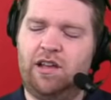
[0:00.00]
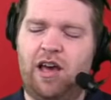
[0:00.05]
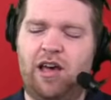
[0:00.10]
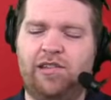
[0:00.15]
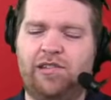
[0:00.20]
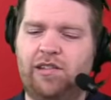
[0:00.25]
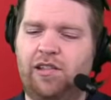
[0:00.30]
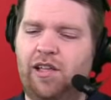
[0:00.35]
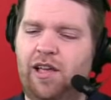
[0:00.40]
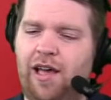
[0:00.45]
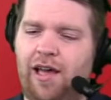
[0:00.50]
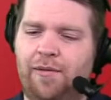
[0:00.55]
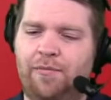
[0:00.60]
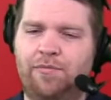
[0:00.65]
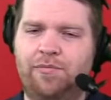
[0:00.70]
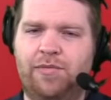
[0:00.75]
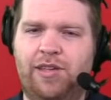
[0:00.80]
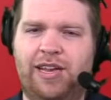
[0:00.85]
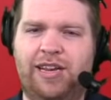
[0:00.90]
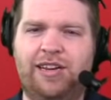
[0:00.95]
to cost a lot.
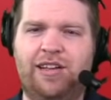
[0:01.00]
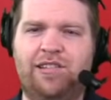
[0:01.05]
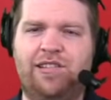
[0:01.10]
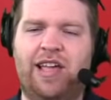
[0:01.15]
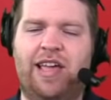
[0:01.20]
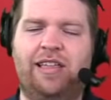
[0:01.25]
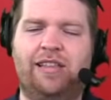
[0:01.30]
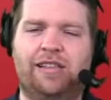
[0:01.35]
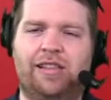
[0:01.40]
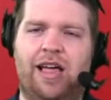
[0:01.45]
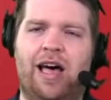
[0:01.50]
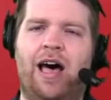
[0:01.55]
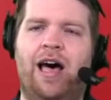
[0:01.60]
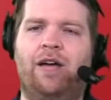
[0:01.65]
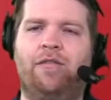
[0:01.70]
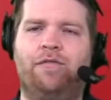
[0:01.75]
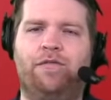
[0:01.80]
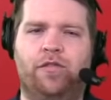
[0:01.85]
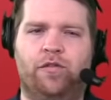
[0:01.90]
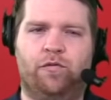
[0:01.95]
He does a lot
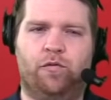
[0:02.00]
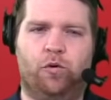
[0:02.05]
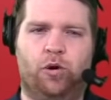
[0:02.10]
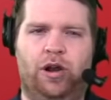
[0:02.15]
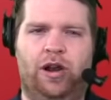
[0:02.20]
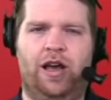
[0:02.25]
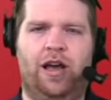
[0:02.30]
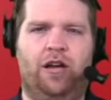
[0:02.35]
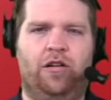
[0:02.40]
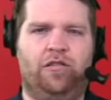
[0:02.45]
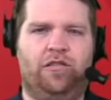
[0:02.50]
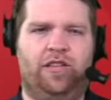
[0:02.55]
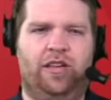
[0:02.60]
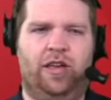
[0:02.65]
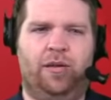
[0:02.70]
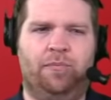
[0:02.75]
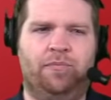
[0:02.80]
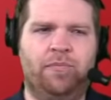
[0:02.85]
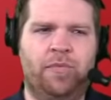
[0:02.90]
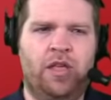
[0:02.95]
for the 49ers team.
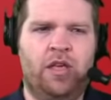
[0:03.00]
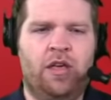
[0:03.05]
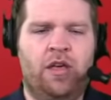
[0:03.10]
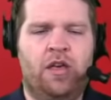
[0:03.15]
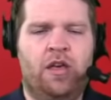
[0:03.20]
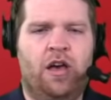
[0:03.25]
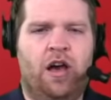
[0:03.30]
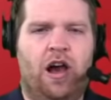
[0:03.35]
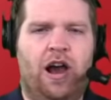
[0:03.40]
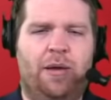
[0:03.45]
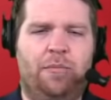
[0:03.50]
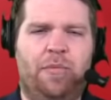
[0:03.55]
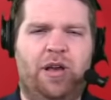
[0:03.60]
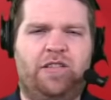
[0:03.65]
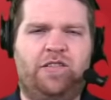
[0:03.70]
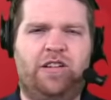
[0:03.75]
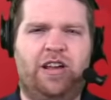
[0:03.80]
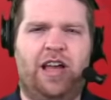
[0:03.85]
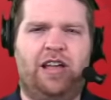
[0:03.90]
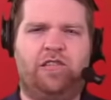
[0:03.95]
All right, make
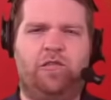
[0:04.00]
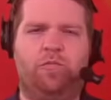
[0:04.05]
sure you guys